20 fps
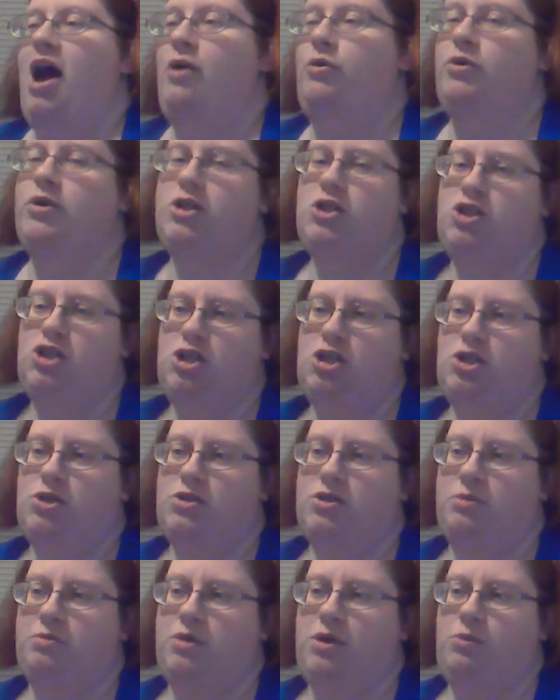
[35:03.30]
I really should do
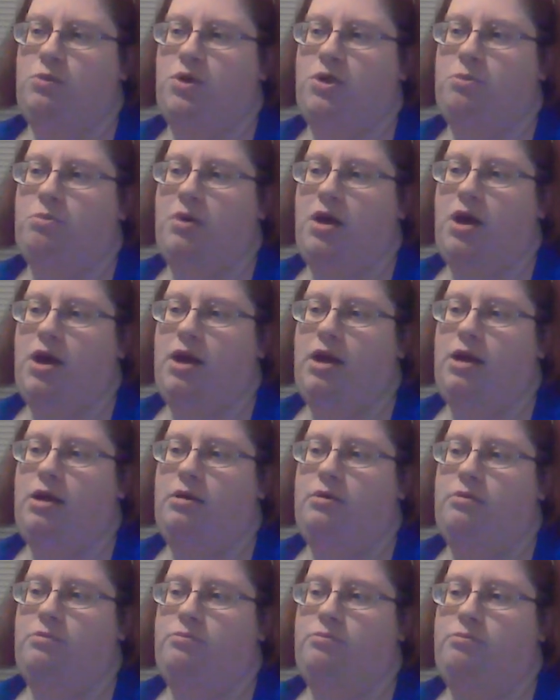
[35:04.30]
something with
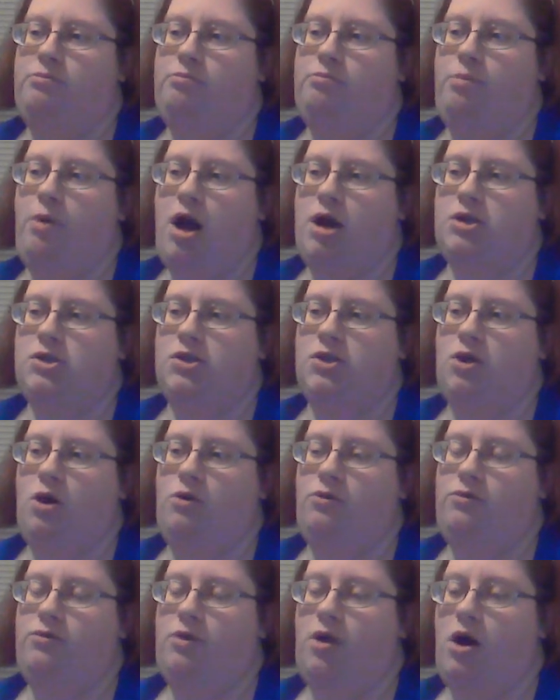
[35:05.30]
my box
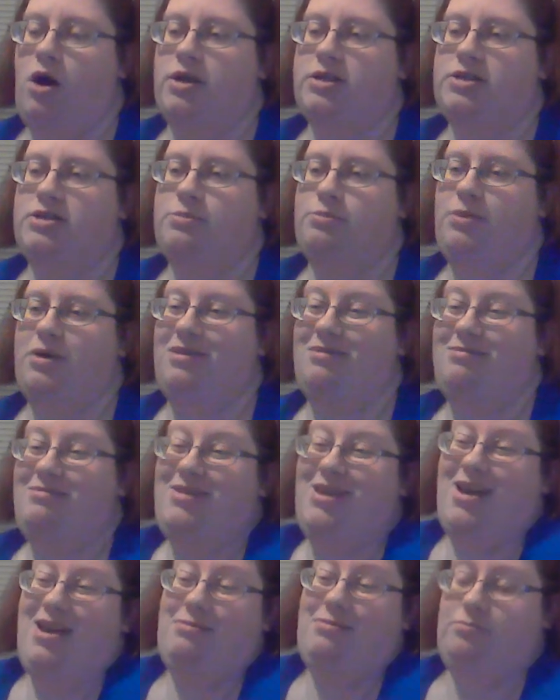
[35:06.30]
of floss, but
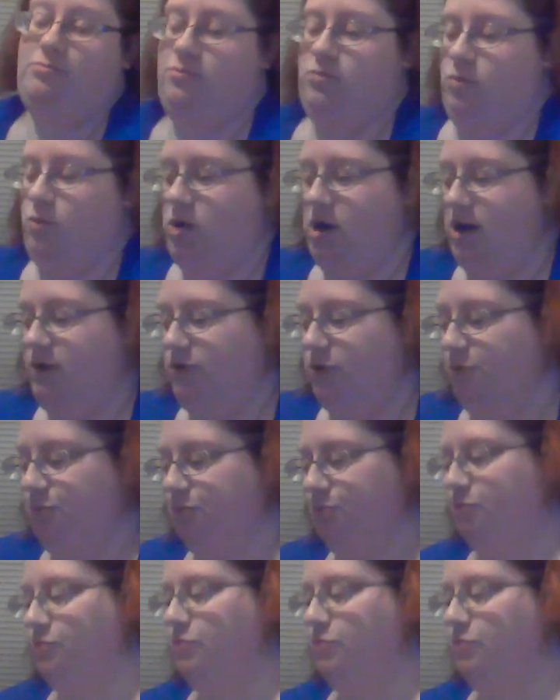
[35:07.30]
whatever.